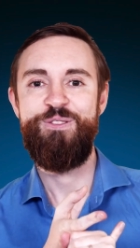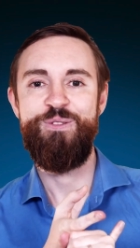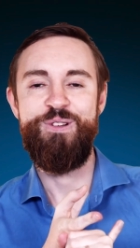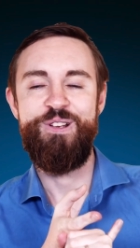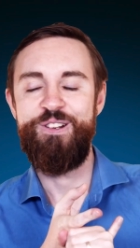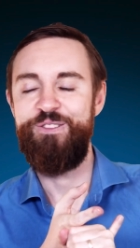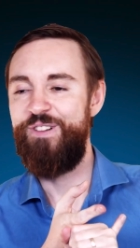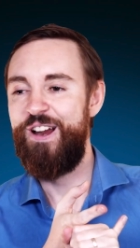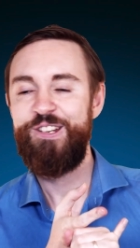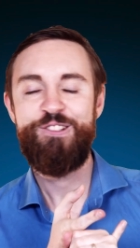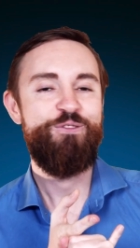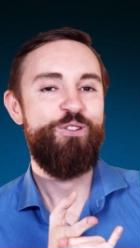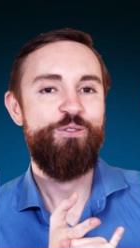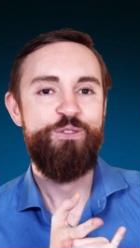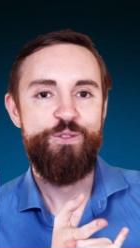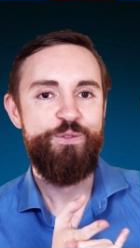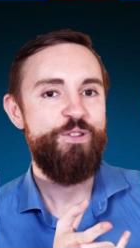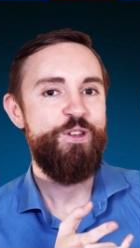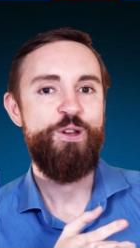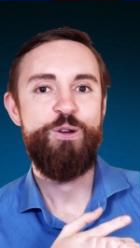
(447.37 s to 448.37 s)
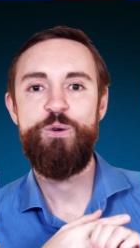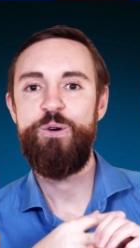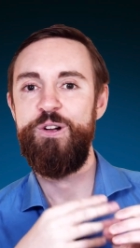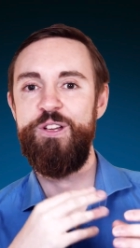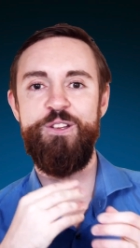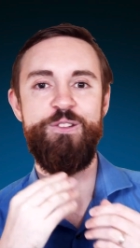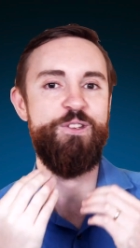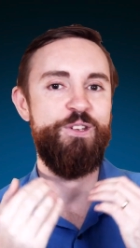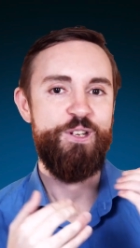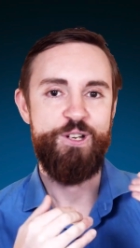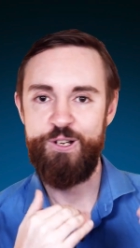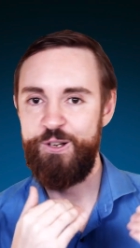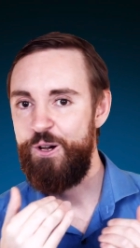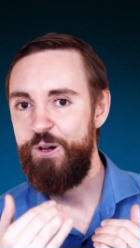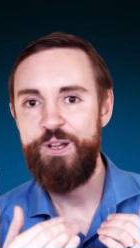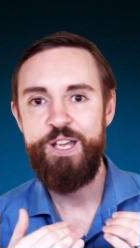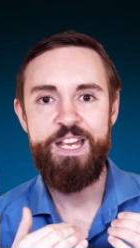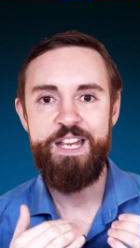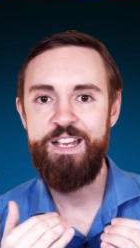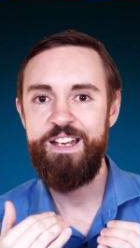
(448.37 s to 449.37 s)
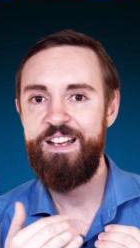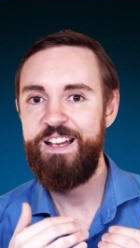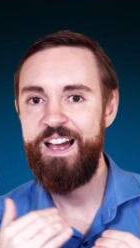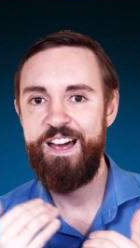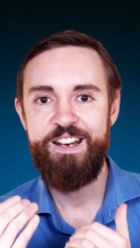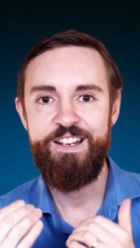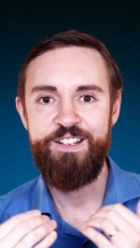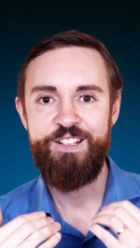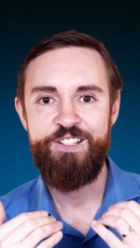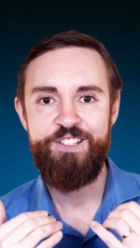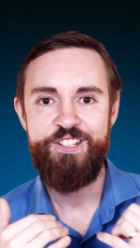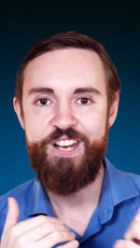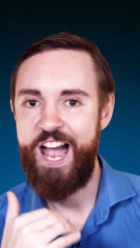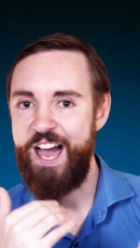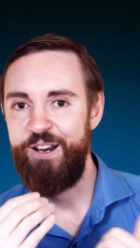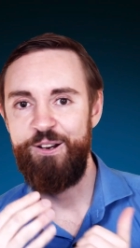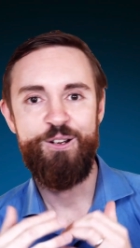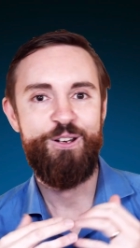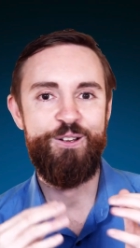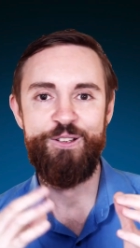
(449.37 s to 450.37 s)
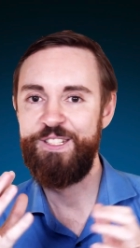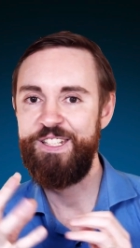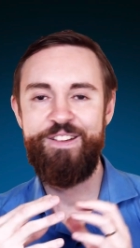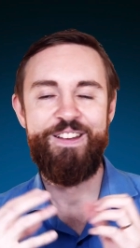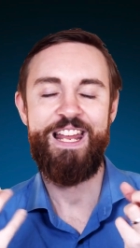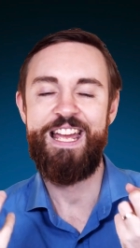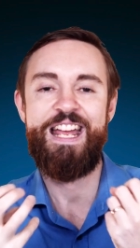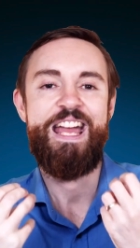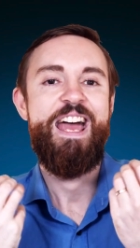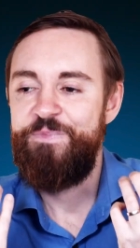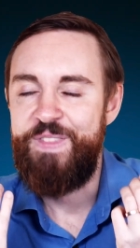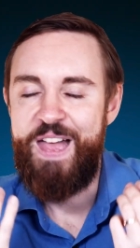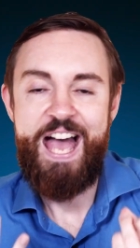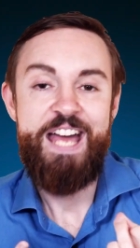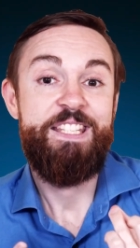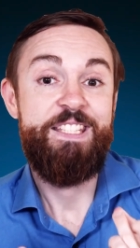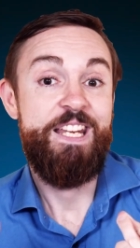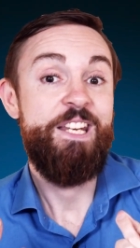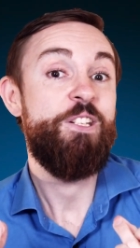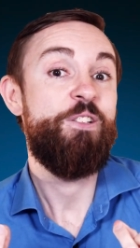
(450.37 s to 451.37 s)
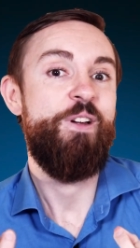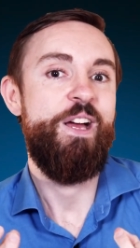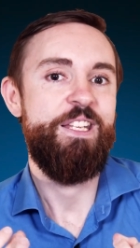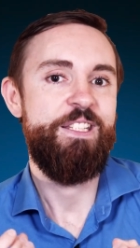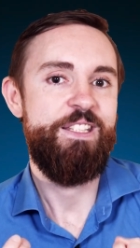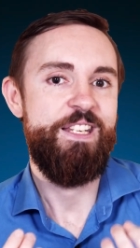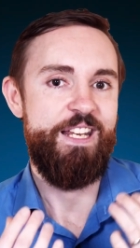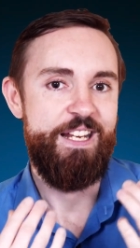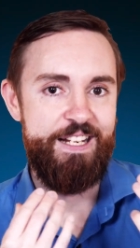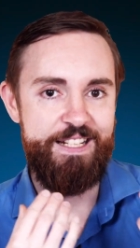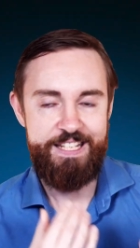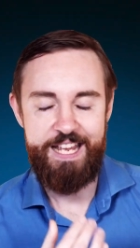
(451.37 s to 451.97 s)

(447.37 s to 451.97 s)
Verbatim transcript: doing a restaurant review, or you're doing a cooking kind of channel or something, like that's interesting.